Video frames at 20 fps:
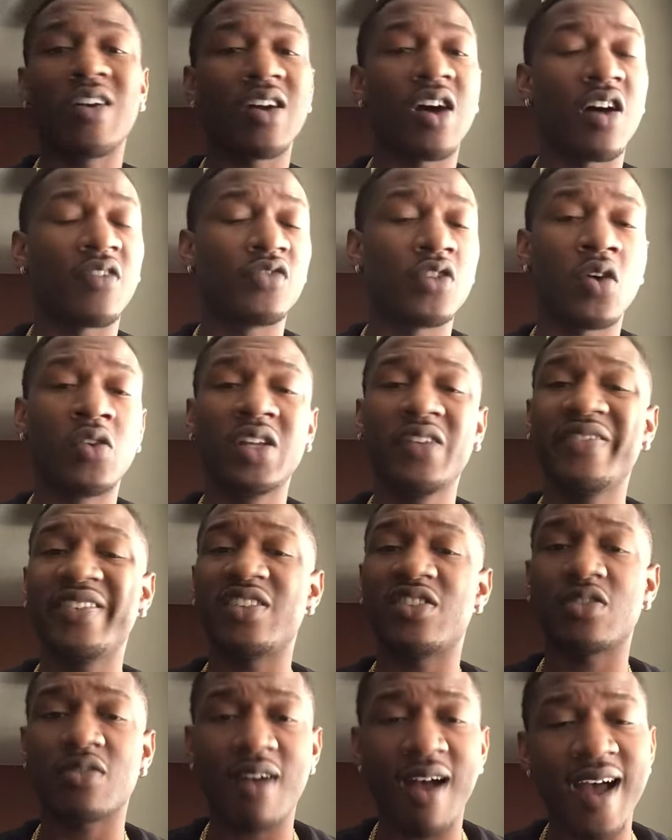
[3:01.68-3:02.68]
off. Don't even
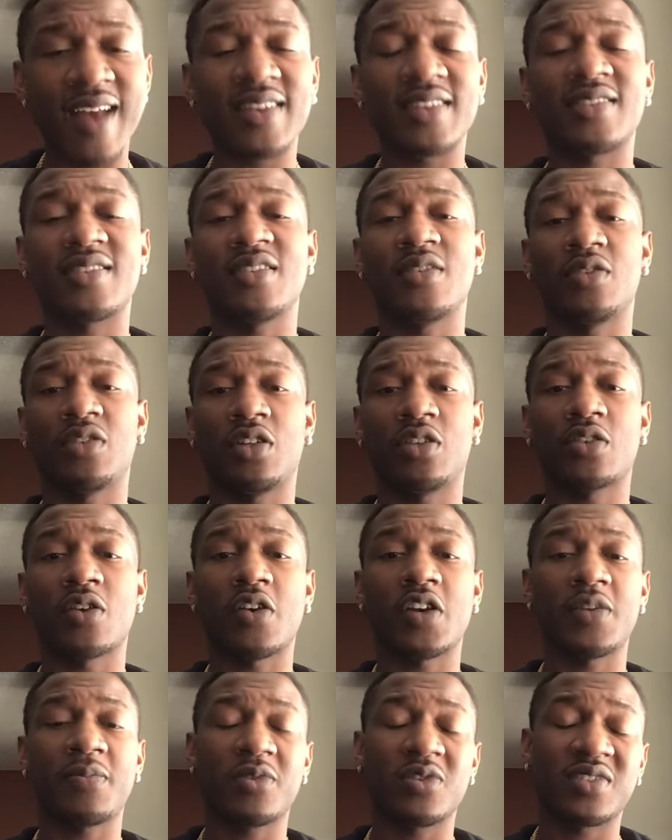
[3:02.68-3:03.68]
try to sit on the
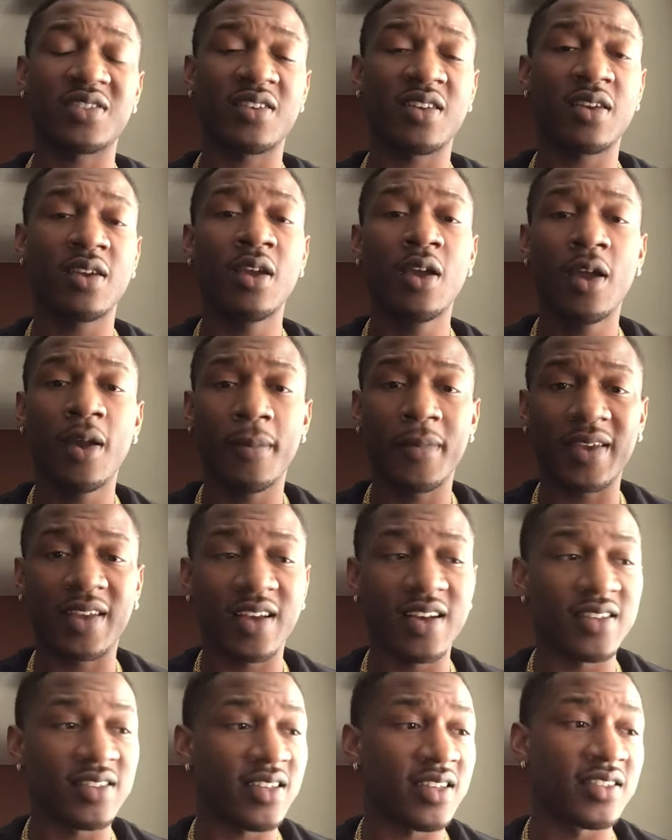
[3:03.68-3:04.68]
30%
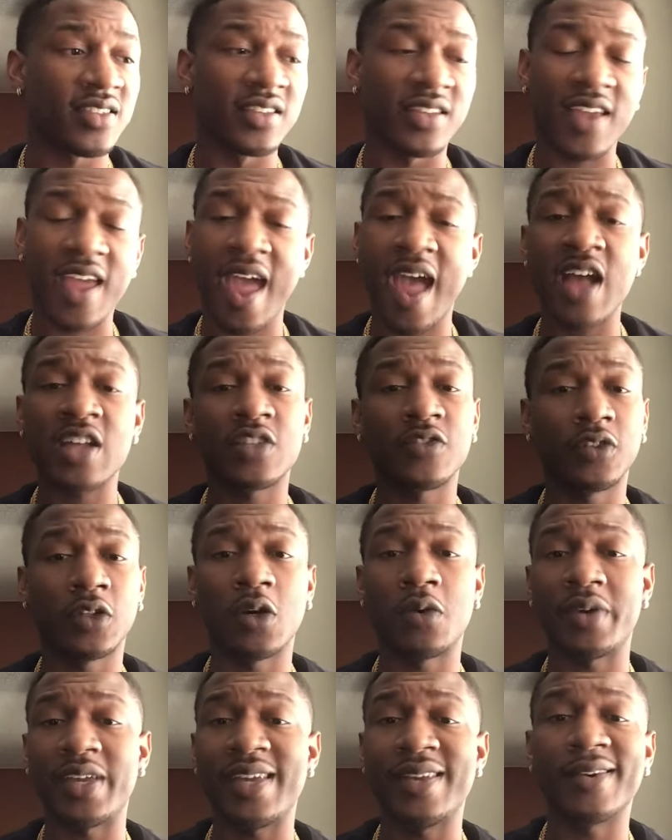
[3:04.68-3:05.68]
because it's a cash
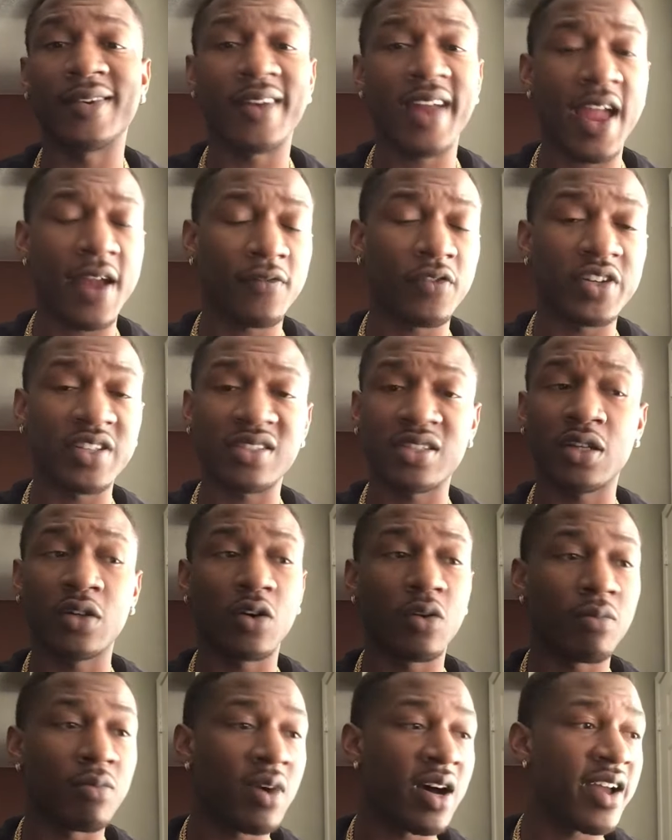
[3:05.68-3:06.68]
flow eater every
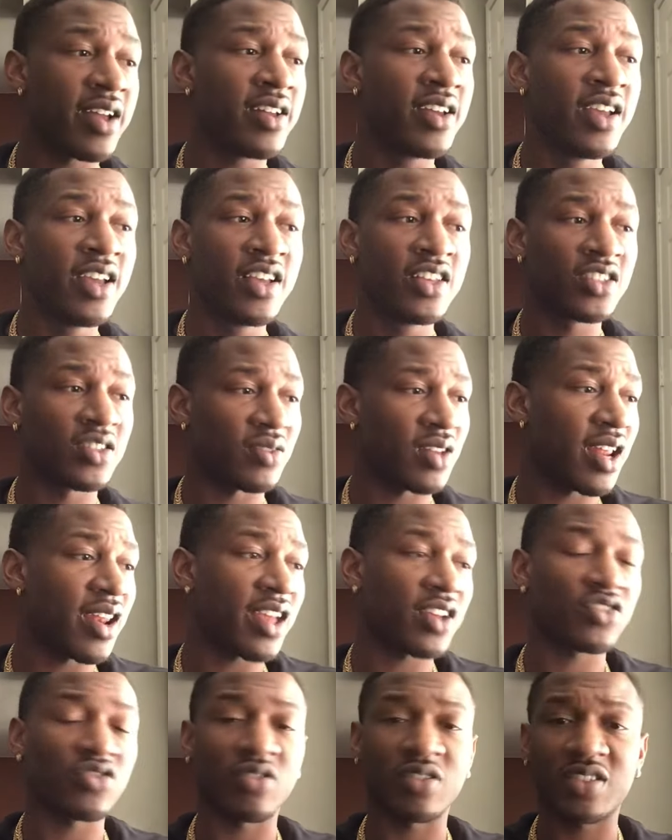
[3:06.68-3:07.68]
single month. So that
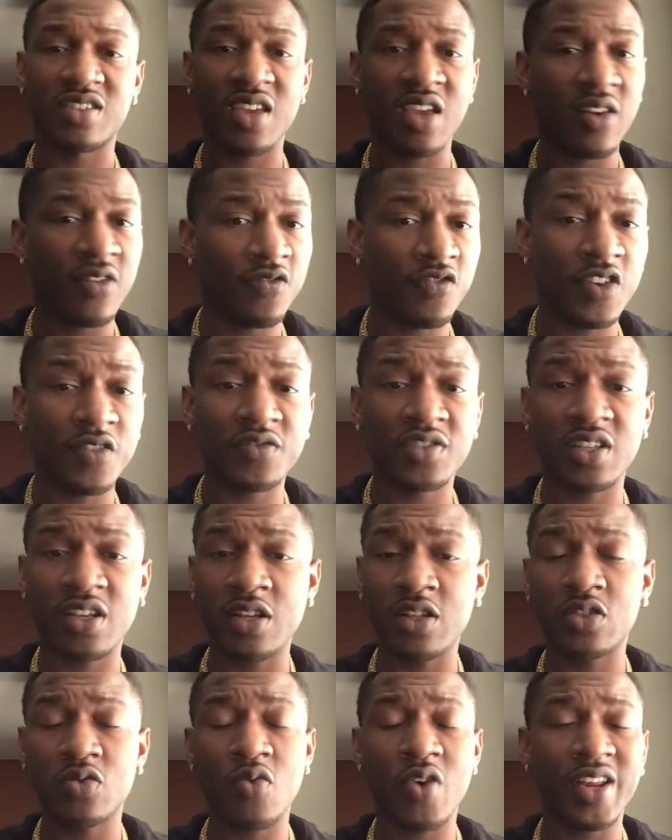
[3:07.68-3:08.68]
extra $10,
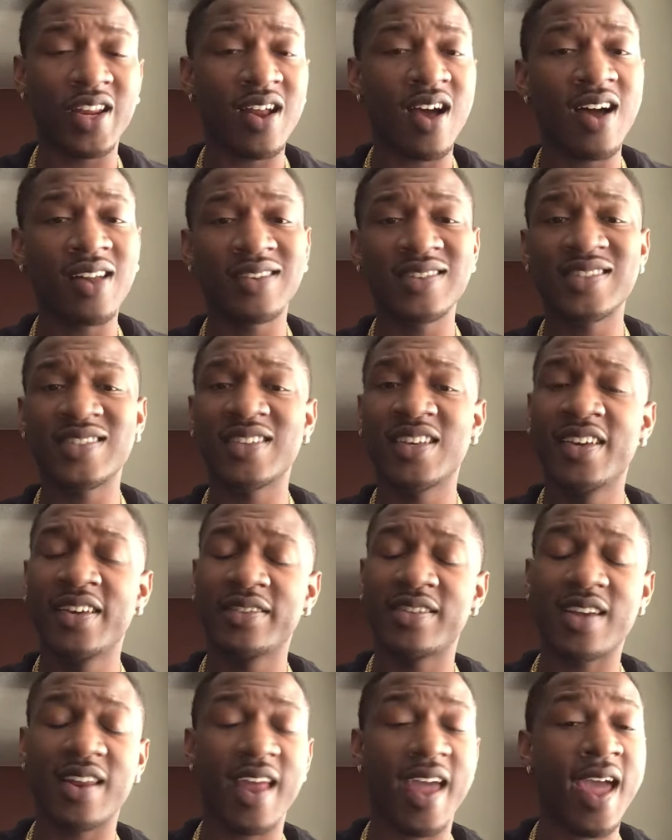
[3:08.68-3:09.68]
$15, $20,
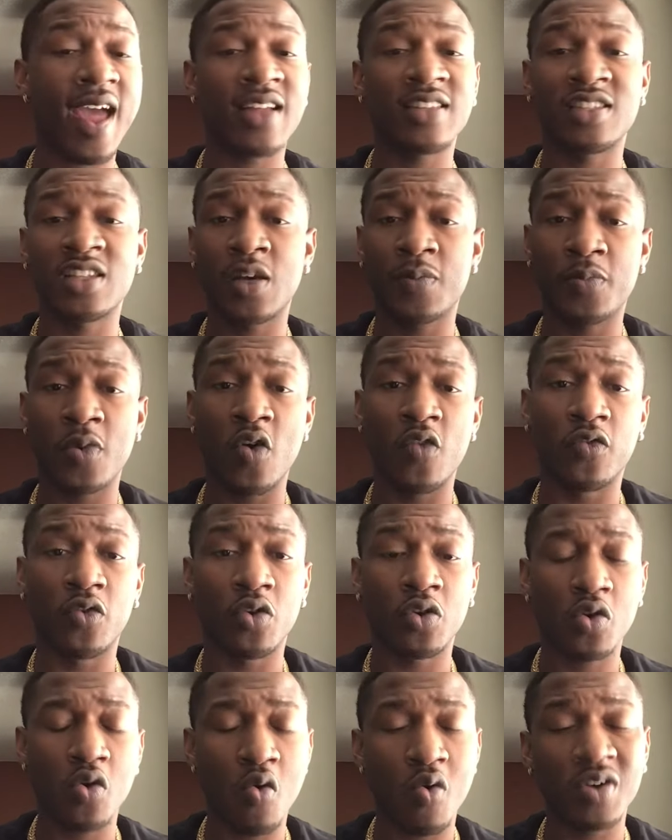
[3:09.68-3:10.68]
that adds up over
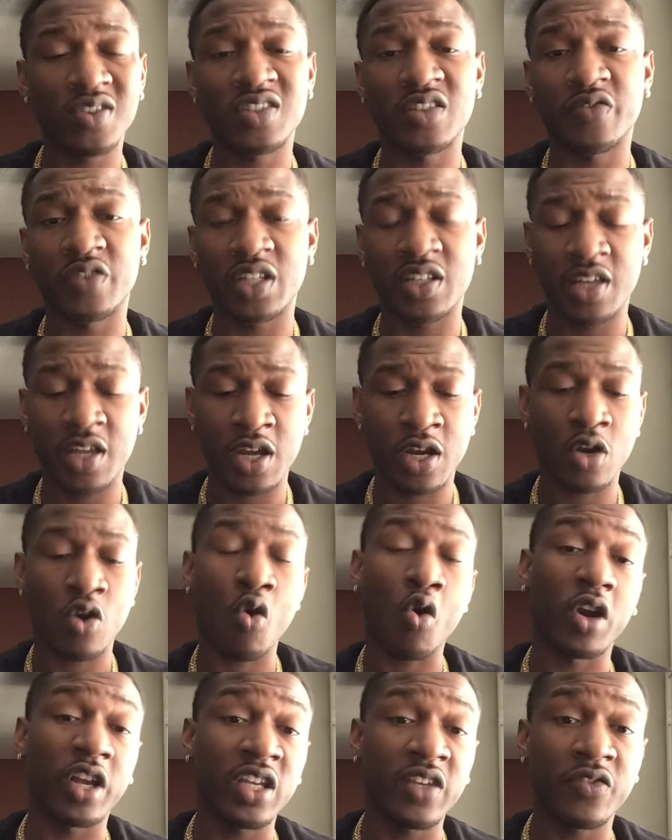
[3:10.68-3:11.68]
a course of a year
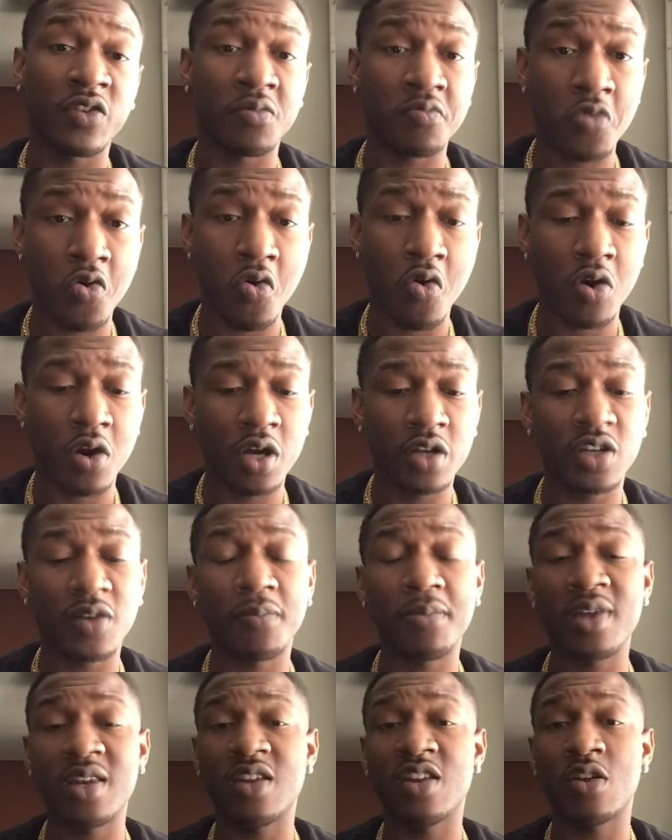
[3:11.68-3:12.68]
or even more,
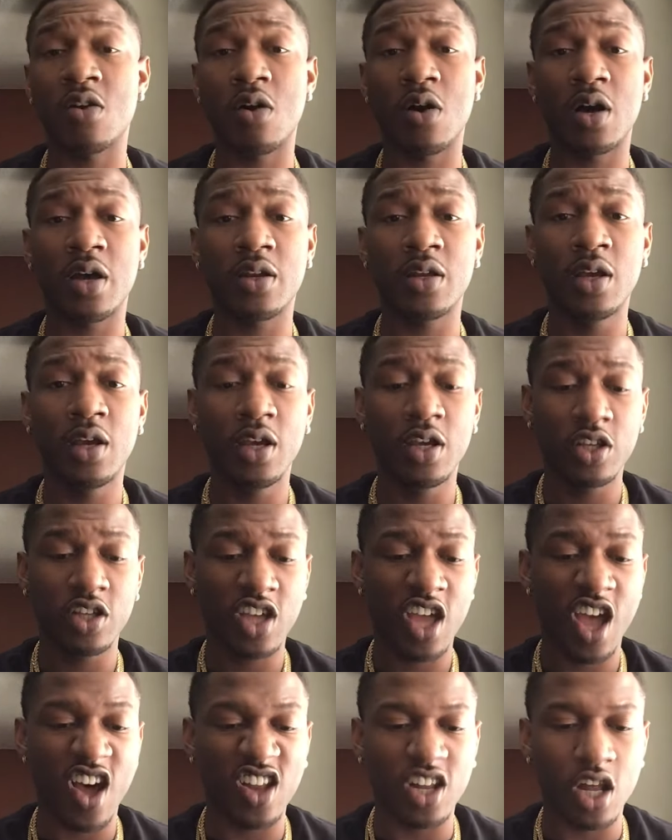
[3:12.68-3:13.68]
depending on
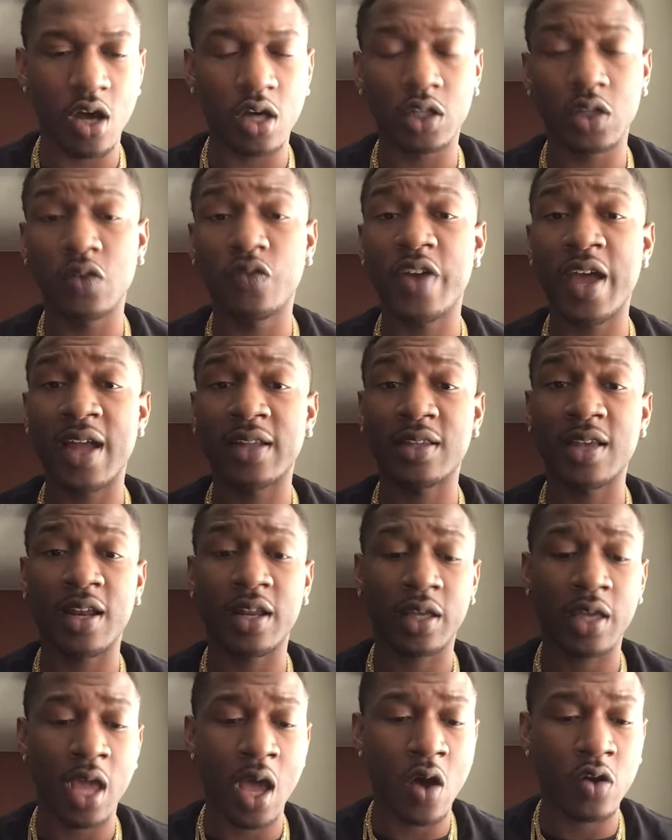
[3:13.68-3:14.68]
how long you've had that
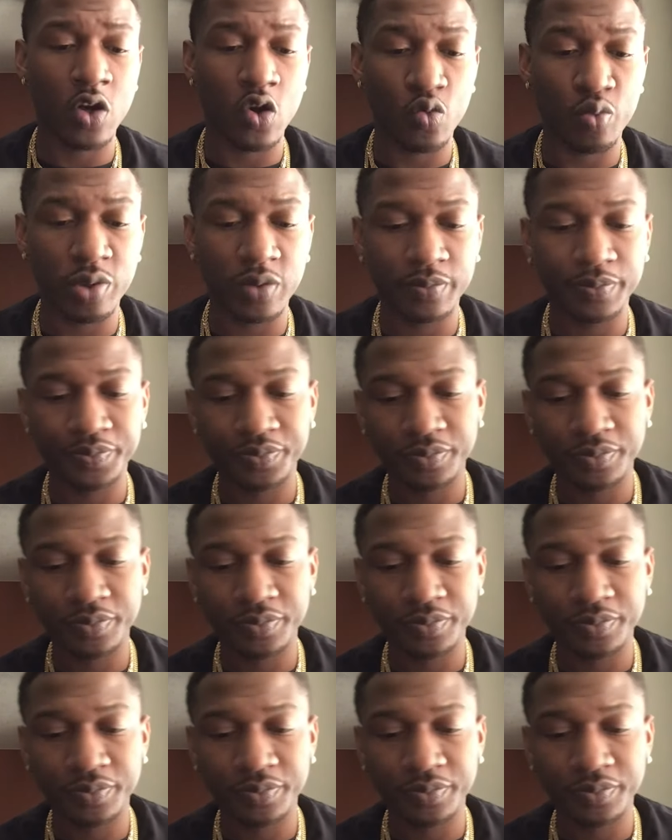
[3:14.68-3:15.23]
account open.